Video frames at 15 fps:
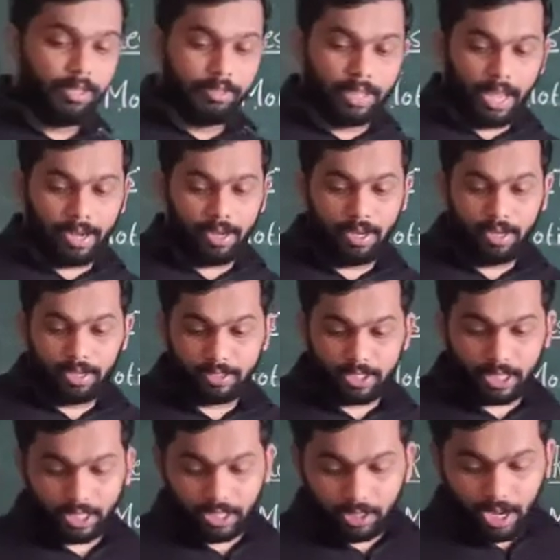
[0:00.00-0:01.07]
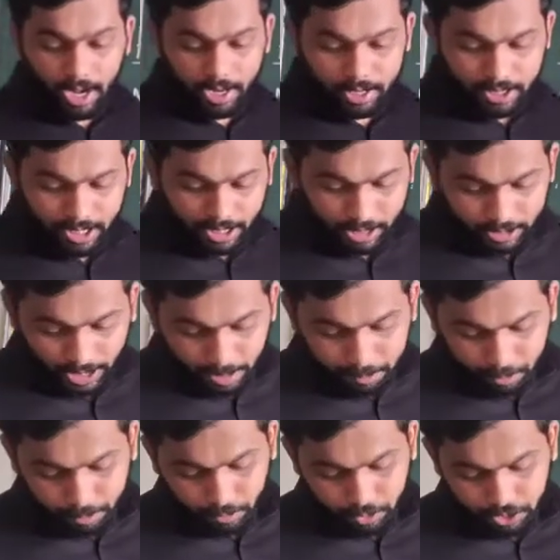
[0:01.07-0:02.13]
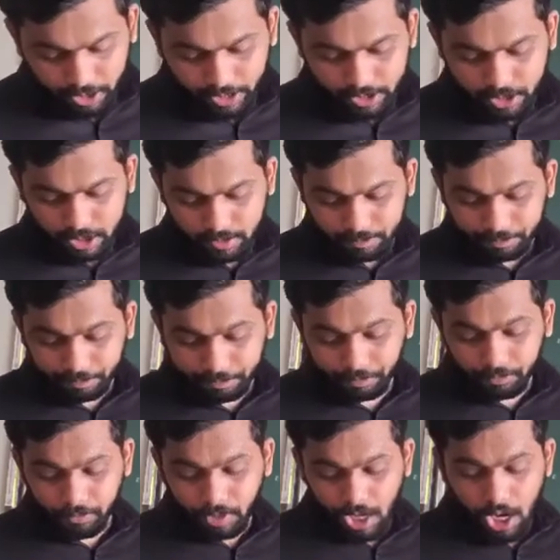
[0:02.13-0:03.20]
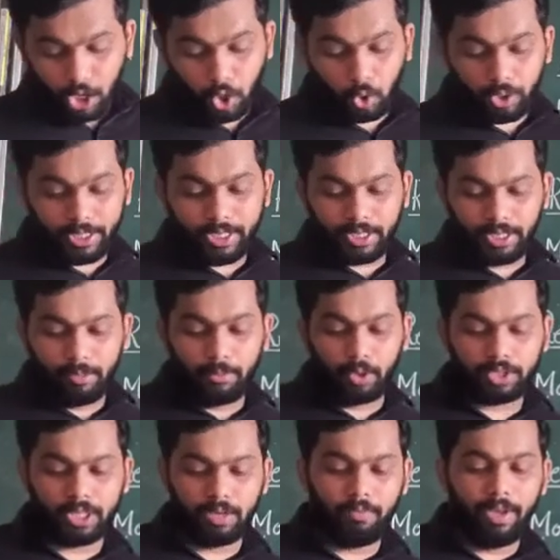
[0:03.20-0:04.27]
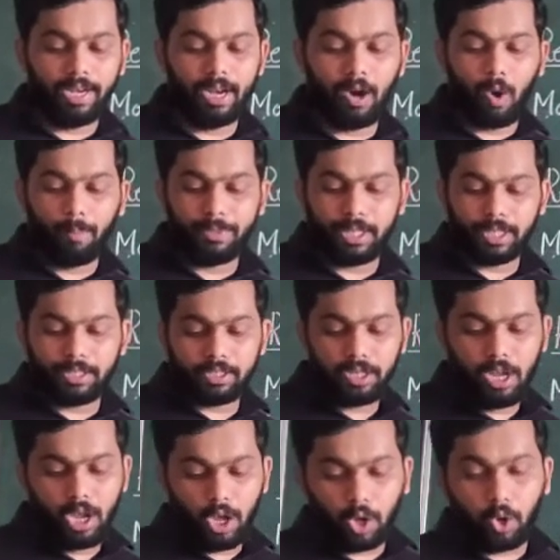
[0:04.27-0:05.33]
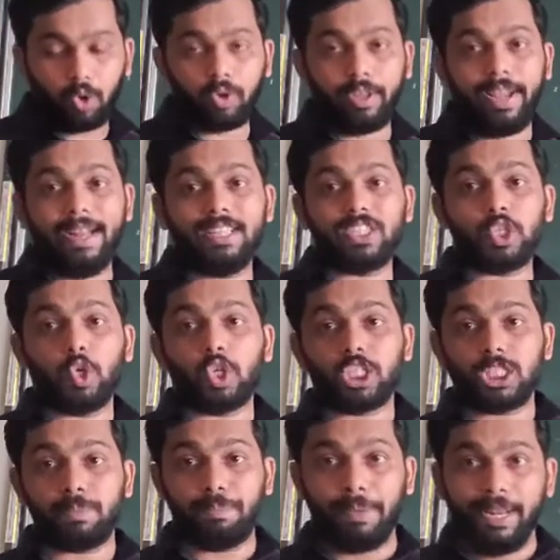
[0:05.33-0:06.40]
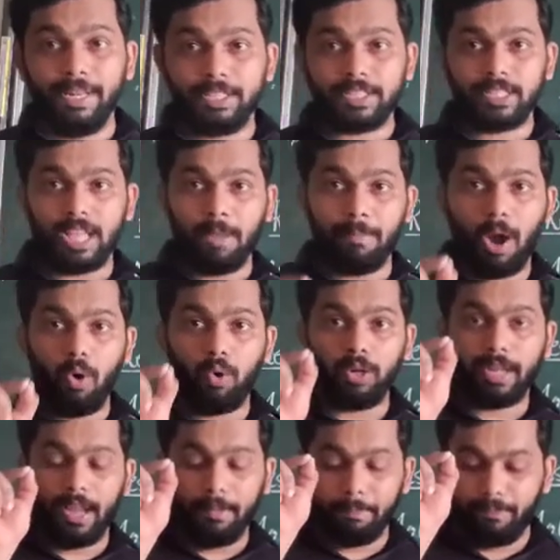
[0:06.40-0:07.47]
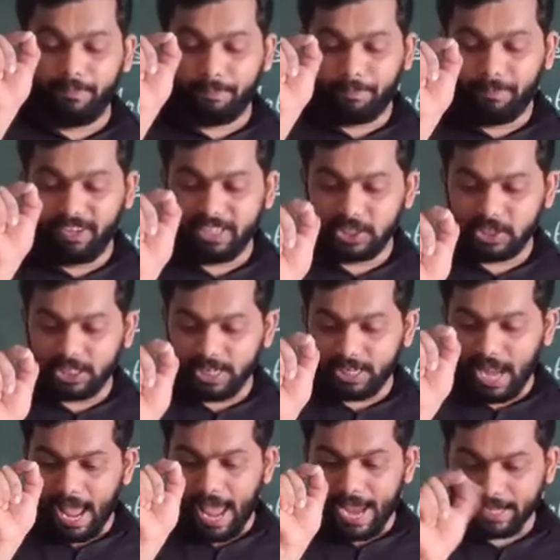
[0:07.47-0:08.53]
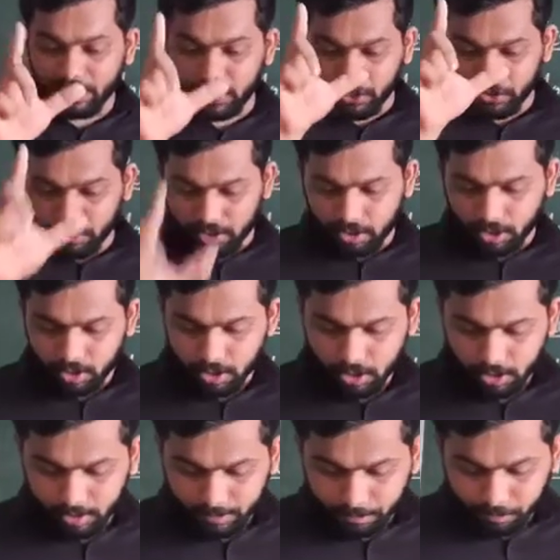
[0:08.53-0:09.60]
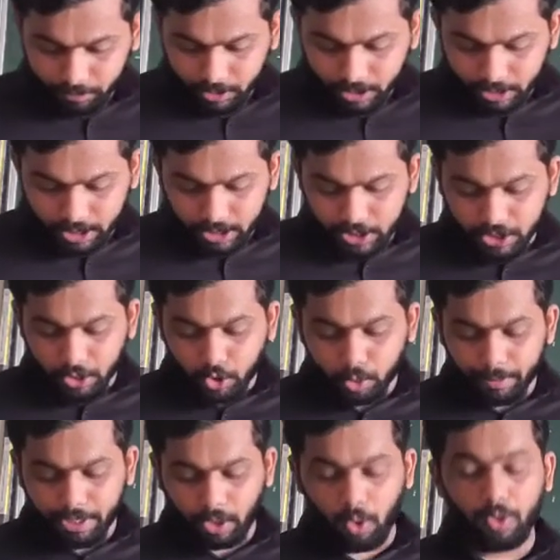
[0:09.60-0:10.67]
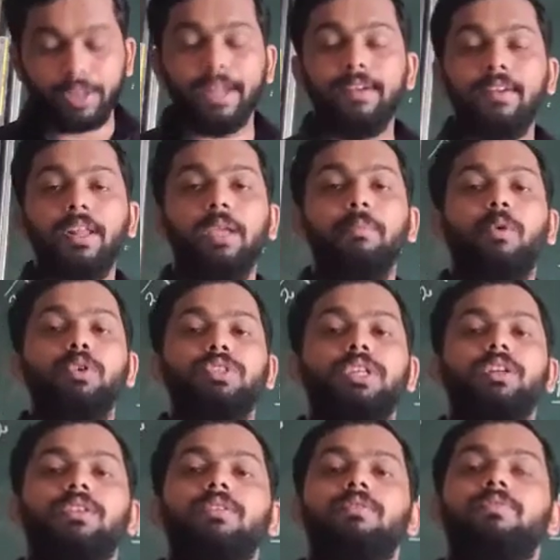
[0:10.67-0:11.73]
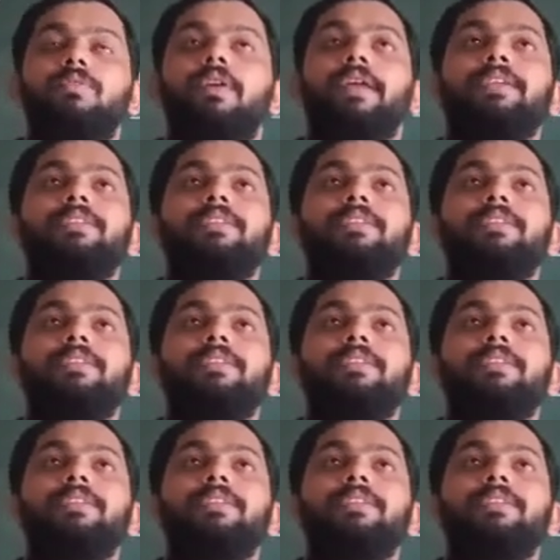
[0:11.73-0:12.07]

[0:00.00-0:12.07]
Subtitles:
Then, second type of motion is rotatory motion. When an object rotates or spins about a fixed axis, it is said to be rotatory motion. For